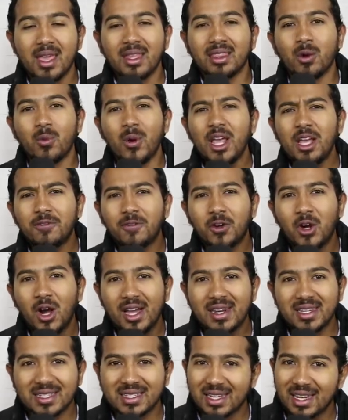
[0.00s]
The way of
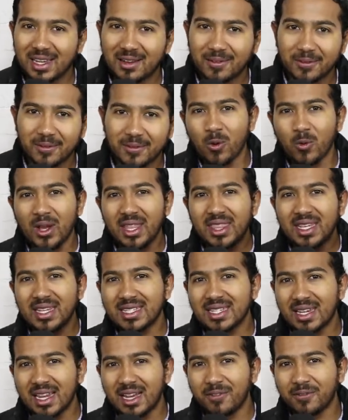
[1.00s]
God is love. Where
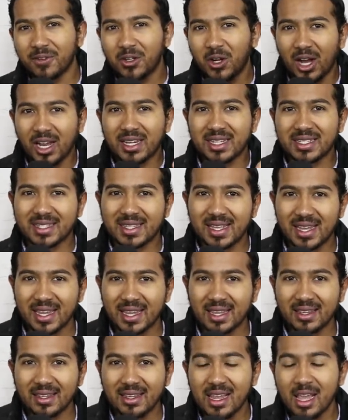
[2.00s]
there's love, God is
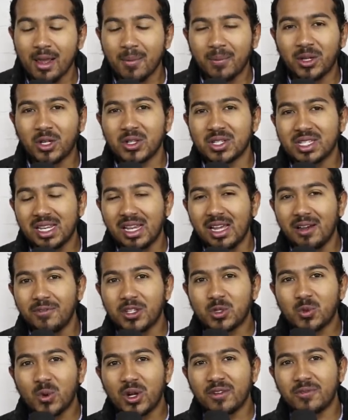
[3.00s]
there. Because love
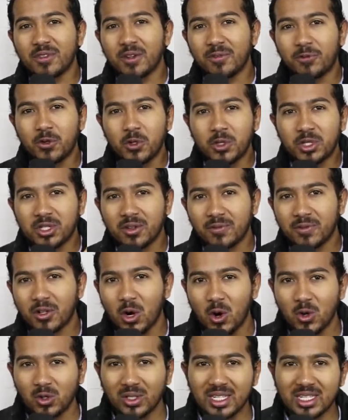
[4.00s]
is one of the fruits of the
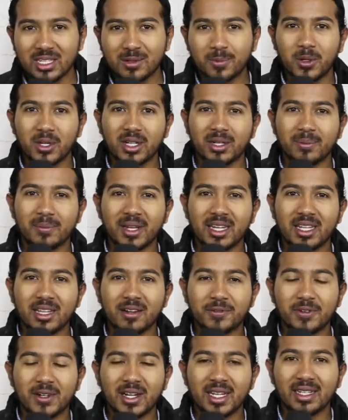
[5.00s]
Holy Spirit, my dear
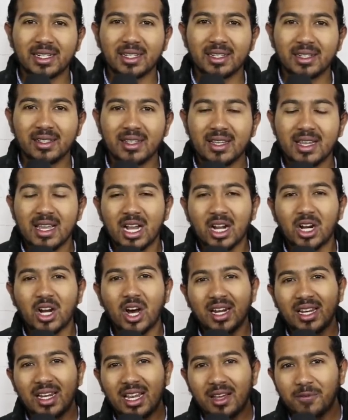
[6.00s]
friend.
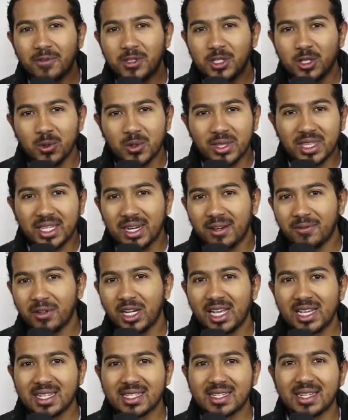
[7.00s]
God loves you with an
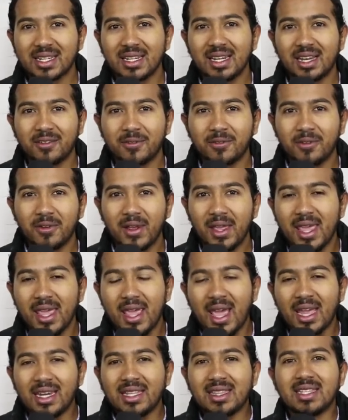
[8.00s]
everlasting love.
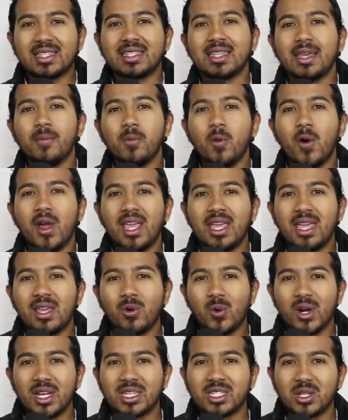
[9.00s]
And in the same way, He
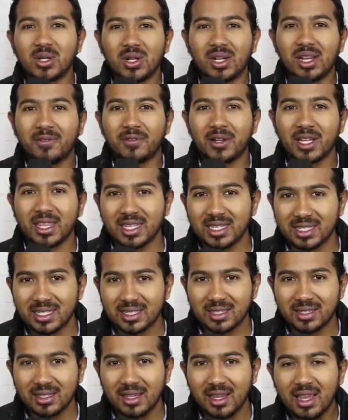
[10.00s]
wants you to love
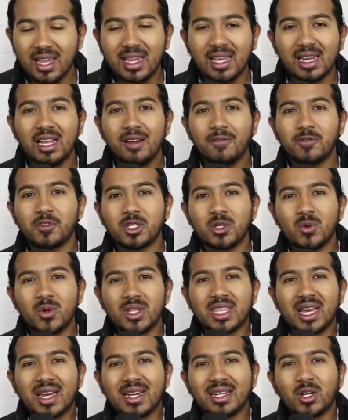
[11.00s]
others. He loves you
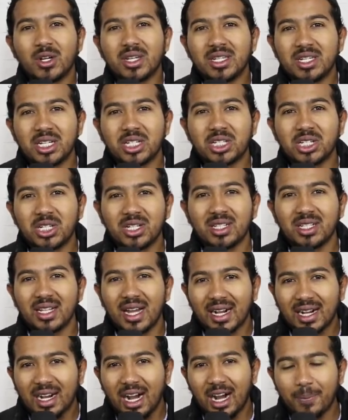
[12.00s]
with unconditional
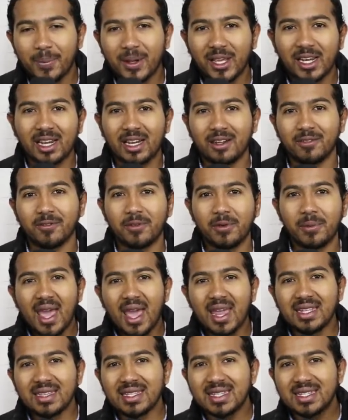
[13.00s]
agape love.
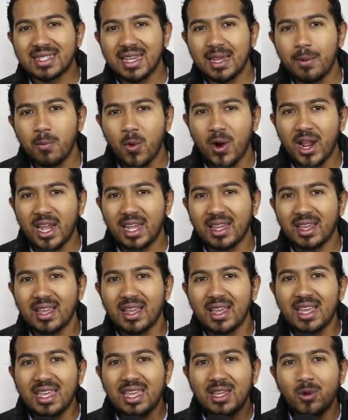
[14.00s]
And in the same way,
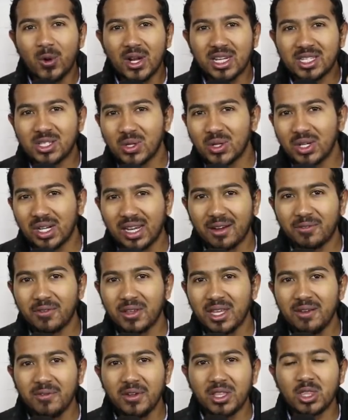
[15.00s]
He wants you to
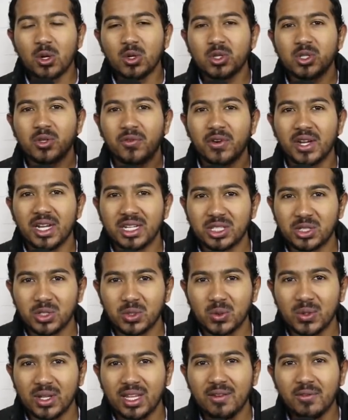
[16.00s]
love even those who've hurt
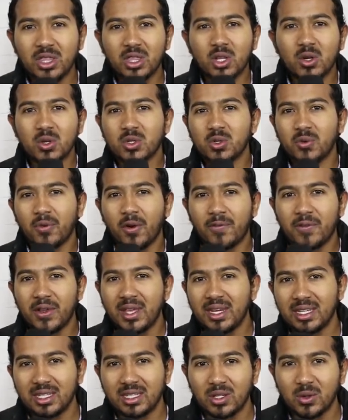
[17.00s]
you, even those who've
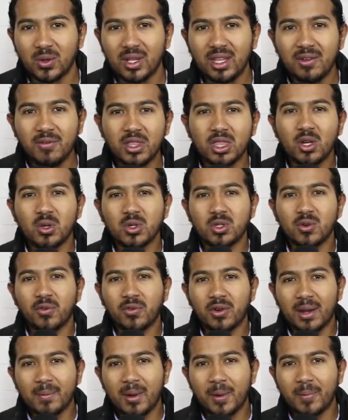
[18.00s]
offended you, even those who've
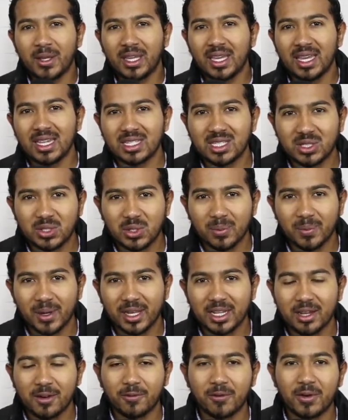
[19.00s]
come up against you, my
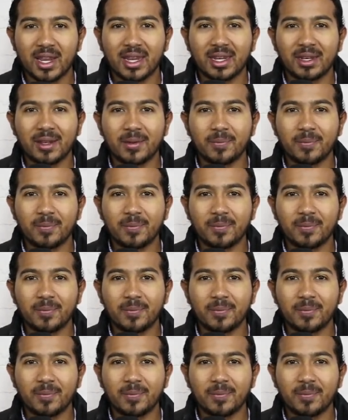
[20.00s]
dear friend.